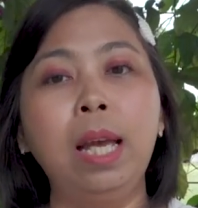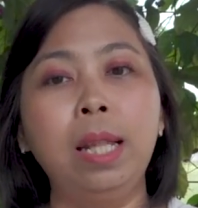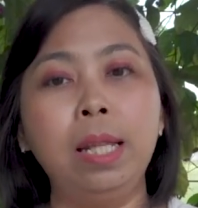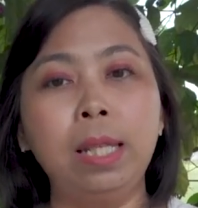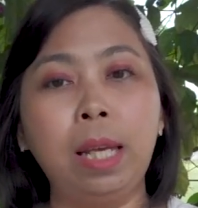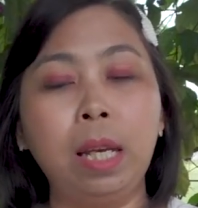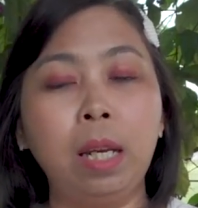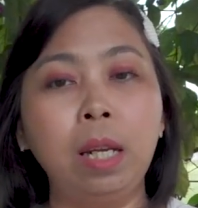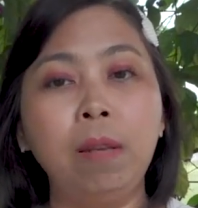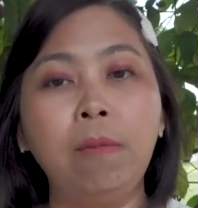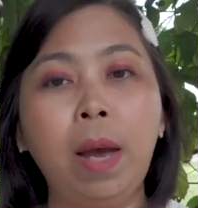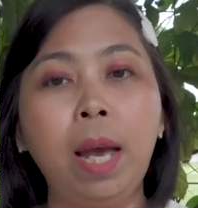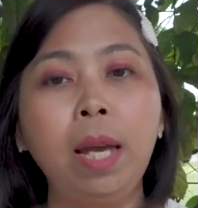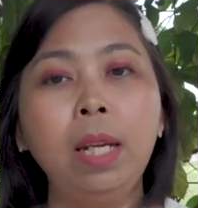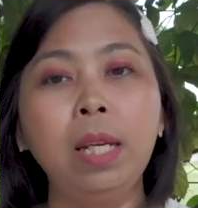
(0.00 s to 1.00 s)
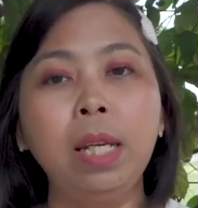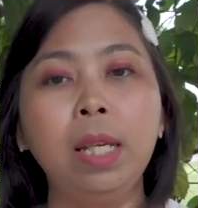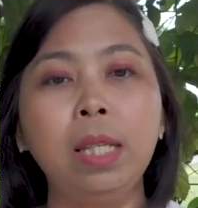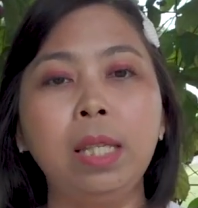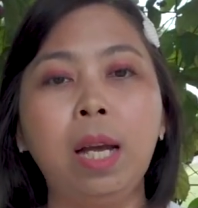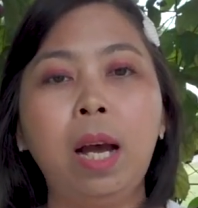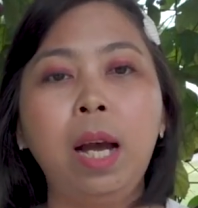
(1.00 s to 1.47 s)
The second event
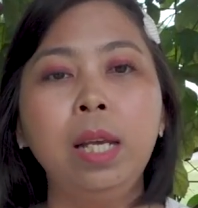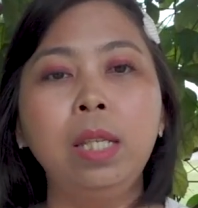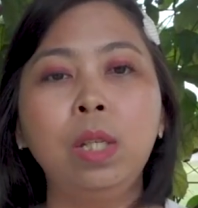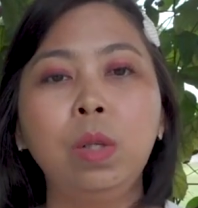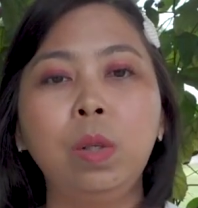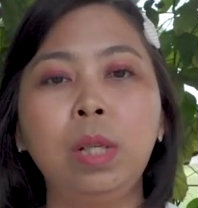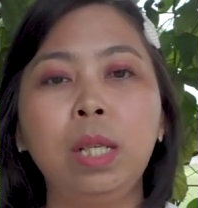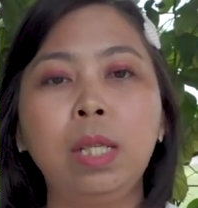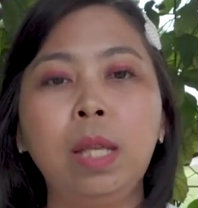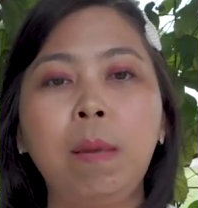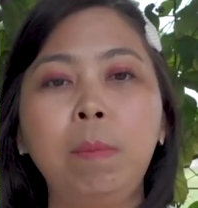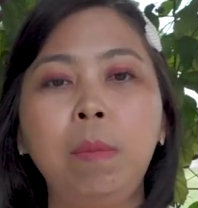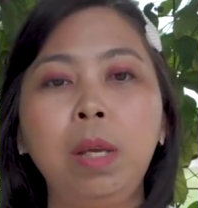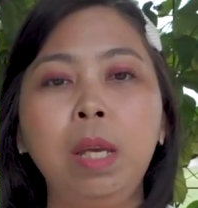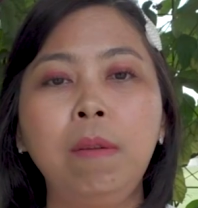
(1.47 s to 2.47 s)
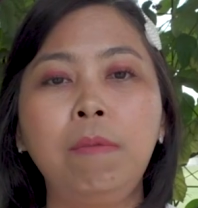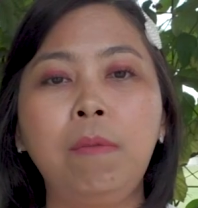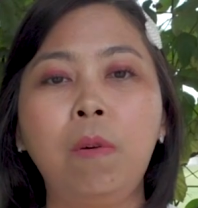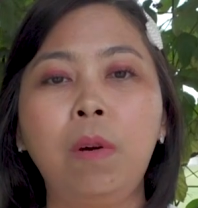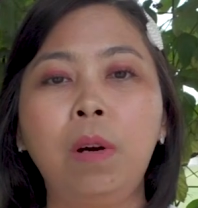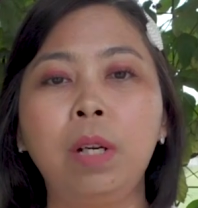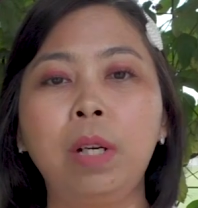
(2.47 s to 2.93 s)
is the High School Assembly
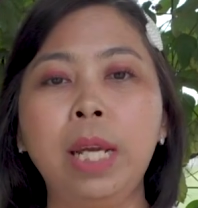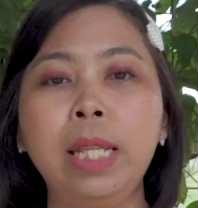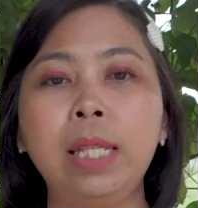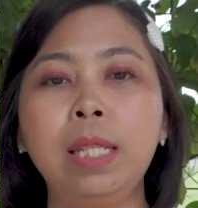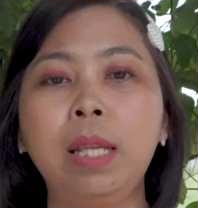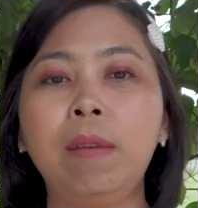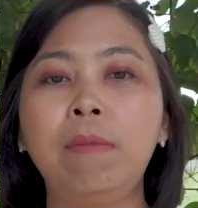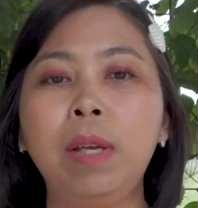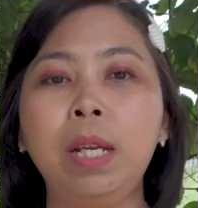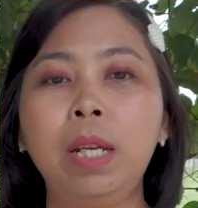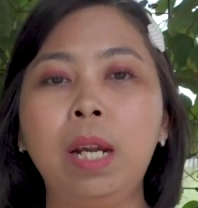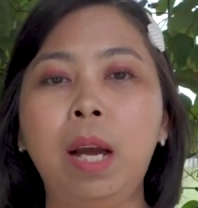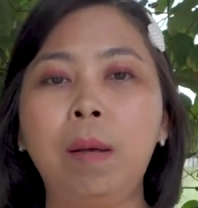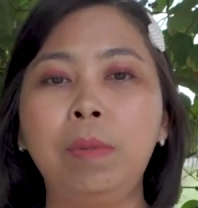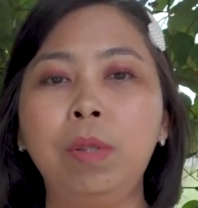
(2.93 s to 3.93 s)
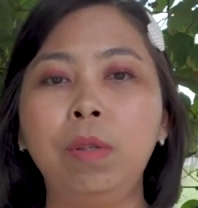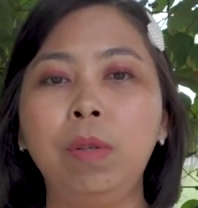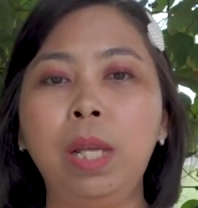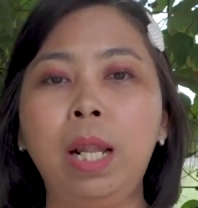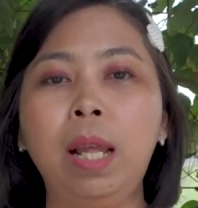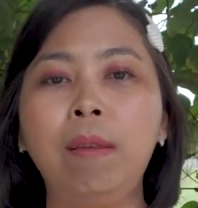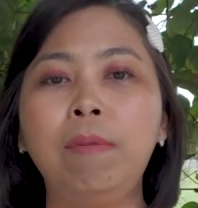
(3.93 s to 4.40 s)
for Grade 7 up to
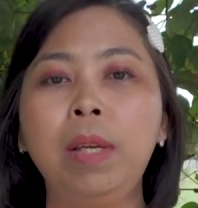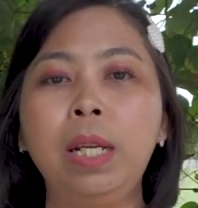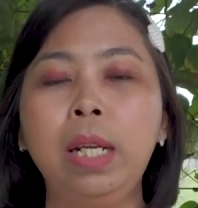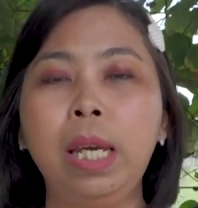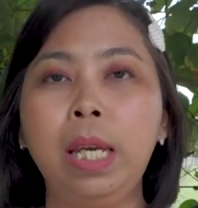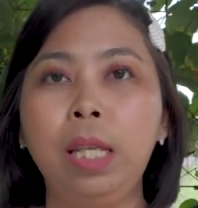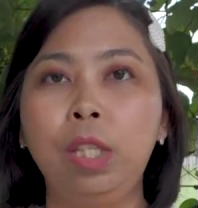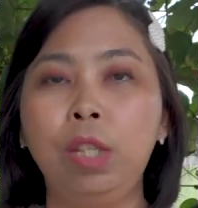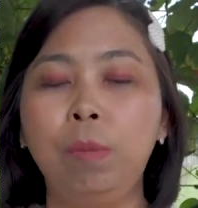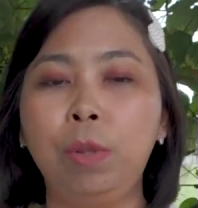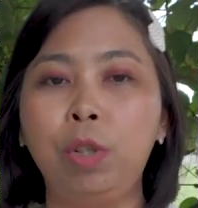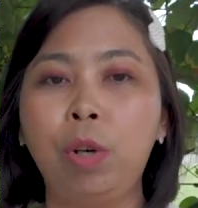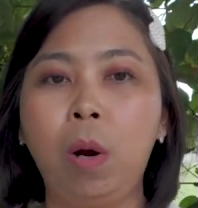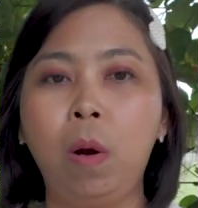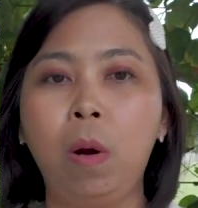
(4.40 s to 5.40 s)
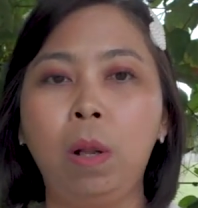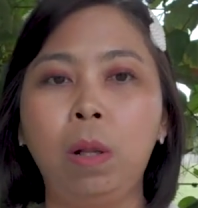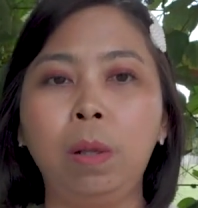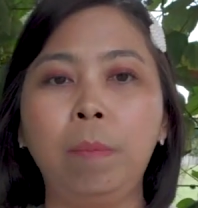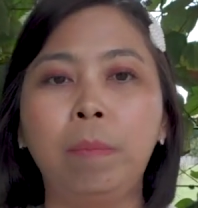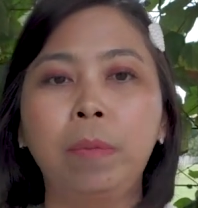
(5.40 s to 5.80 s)
11 in Ciputra Hall.